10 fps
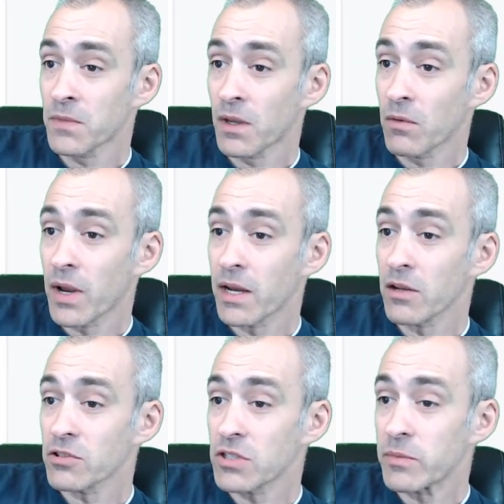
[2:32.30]
right here,
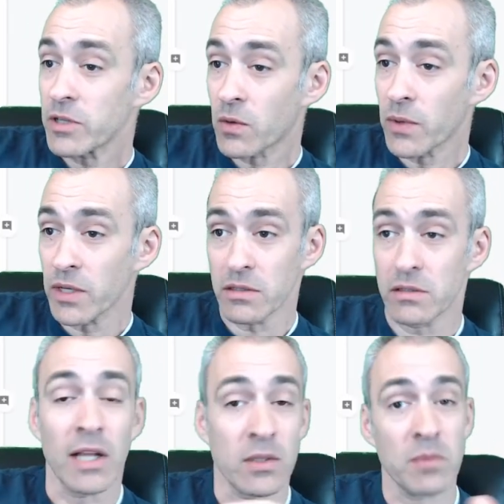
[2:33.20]
there's going to be a quiz.
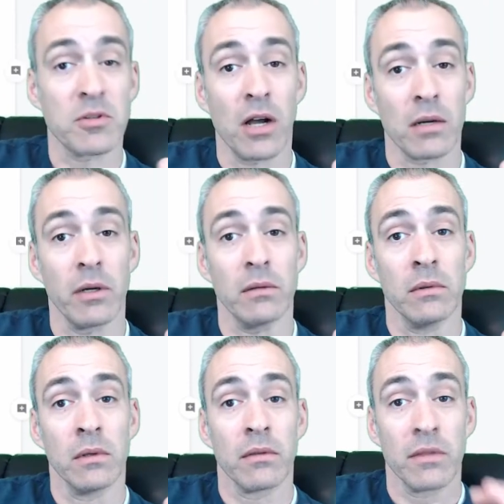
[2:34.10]
That's what I'm talking about.
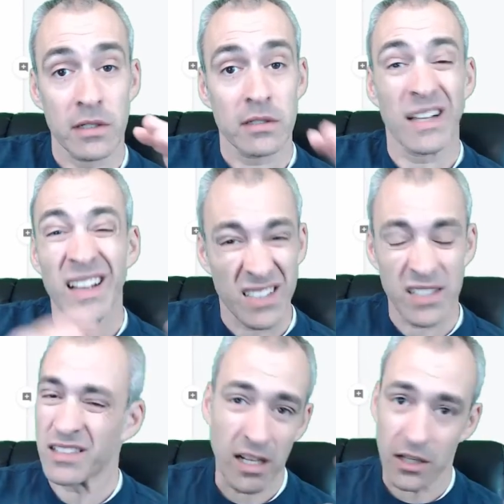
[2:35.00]

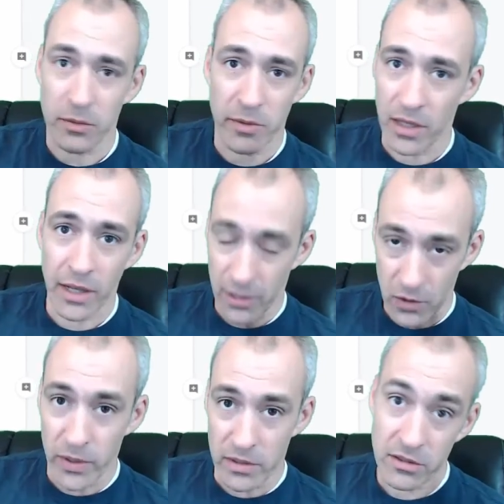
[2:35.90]
It's not going to be like a
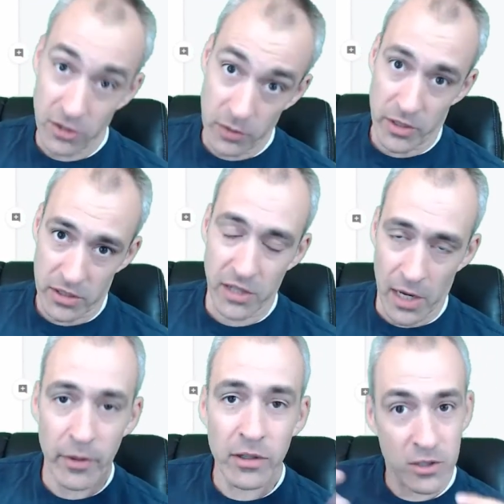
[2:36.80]
quiz. It's going to be an
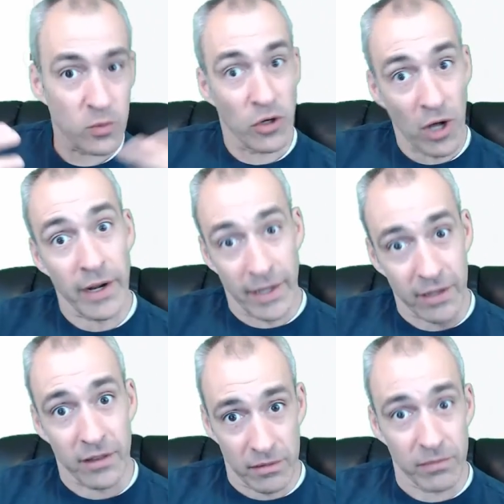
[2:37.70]
assignment because we're not
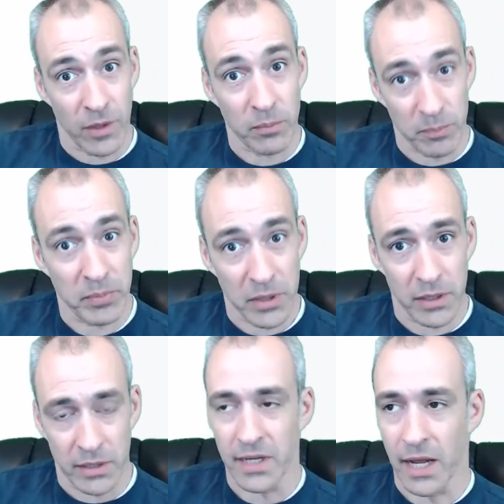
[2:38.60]
in the
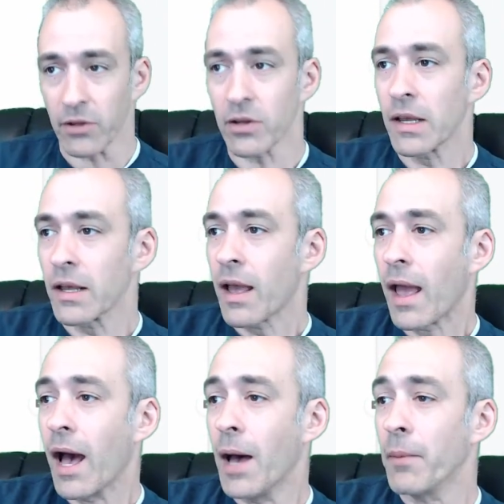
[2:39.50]
building together.
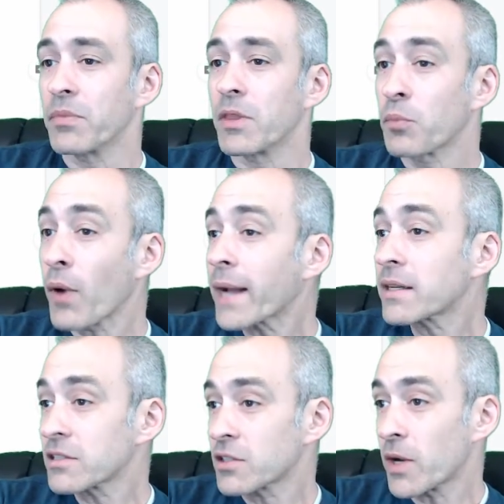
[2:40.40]
The
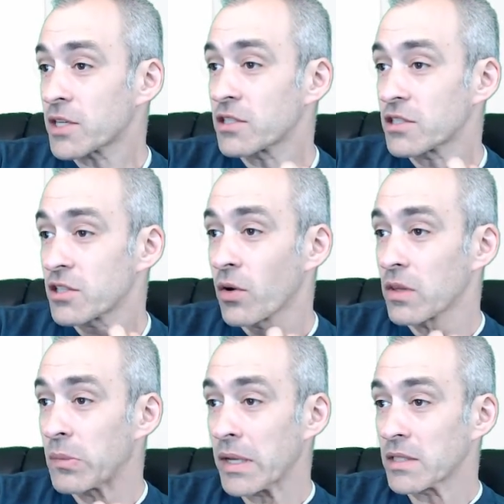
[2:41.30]
practice questions, though, are the
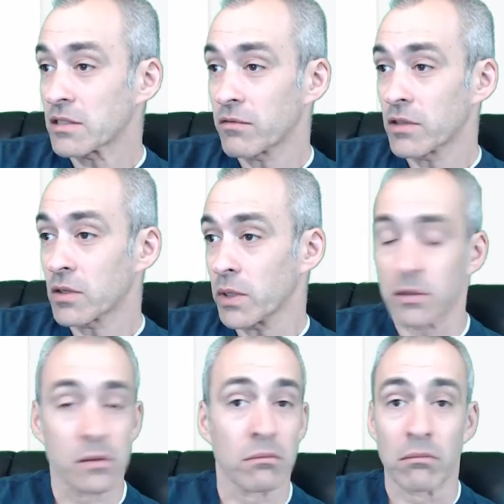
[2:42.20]
basis of the
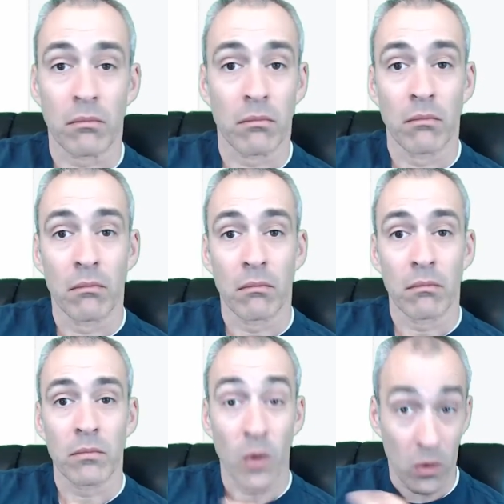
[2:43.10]
quiz.
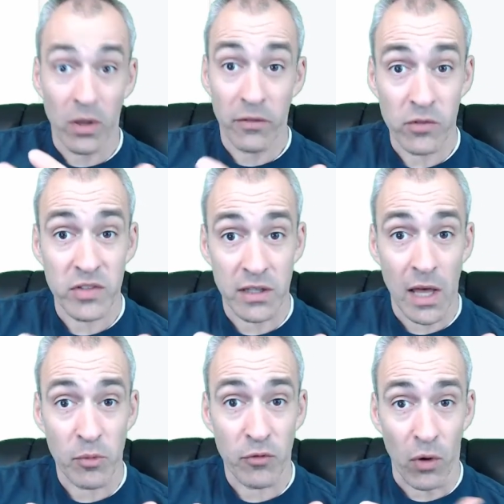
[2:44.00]
So have you seen that
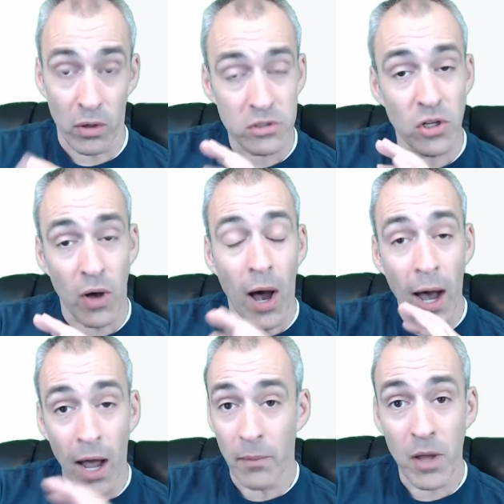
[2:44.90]
before? So
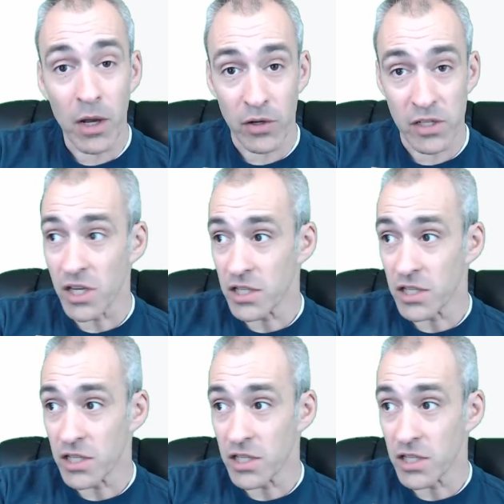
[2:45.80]
I'm not going to change